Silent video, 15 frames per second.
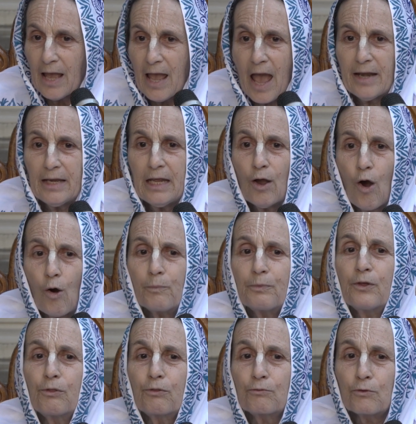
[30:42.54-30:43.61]
And he hoped
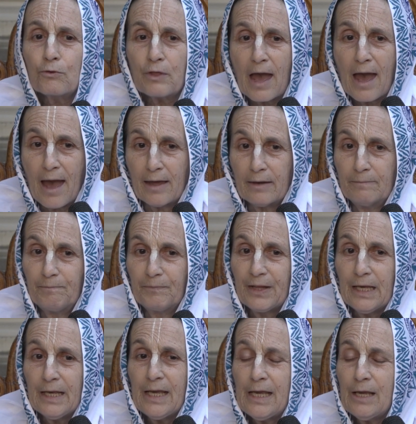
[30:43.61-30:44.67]
that through
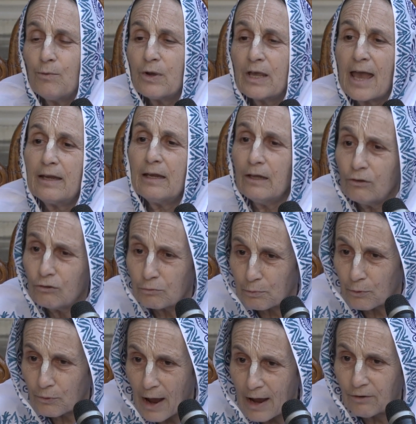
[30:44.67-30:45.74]
that, he would get
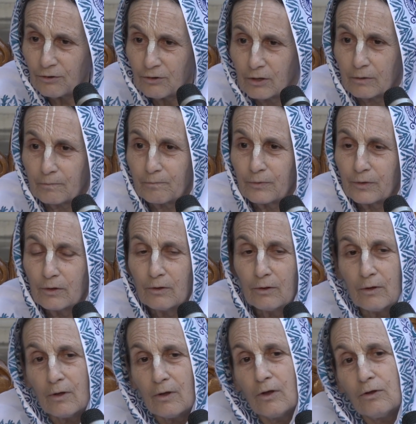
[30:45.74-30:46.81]
inspiration
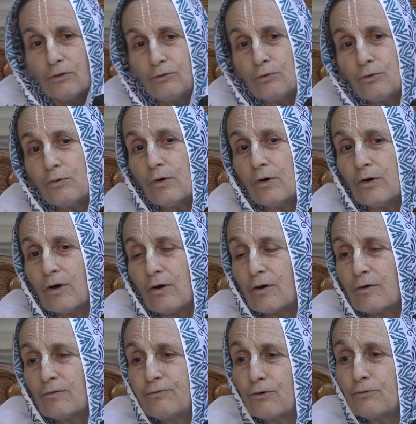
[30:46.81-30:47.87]
to
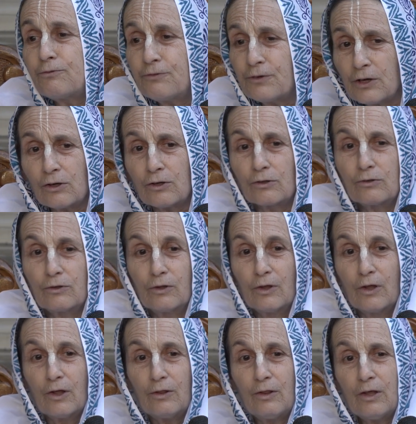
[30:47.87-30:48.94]
fulfill
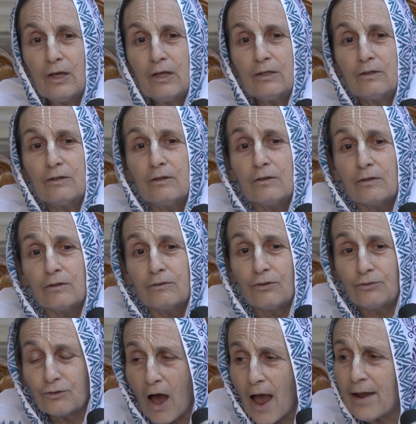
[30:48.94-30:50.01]
the
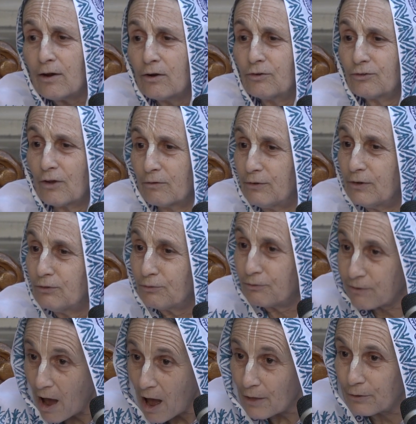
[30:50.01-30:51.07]
desires of his
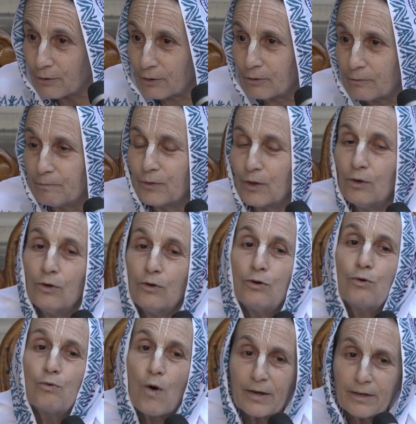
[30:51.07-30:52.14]
father,
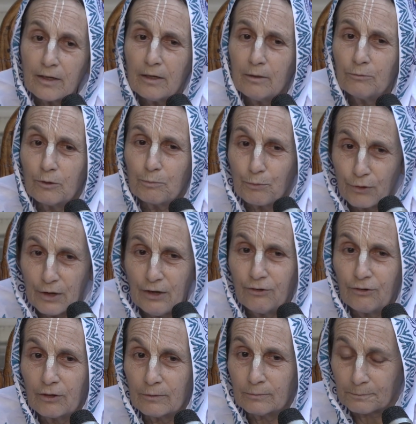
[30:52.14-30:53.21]
who wanted him to
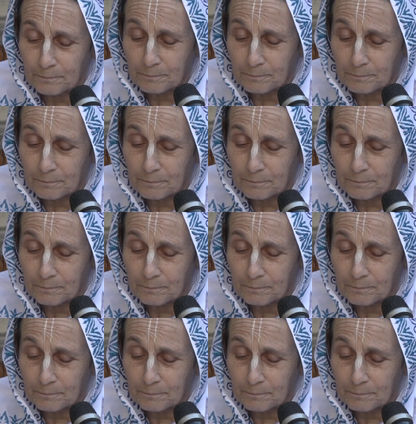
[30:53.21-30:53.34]
preach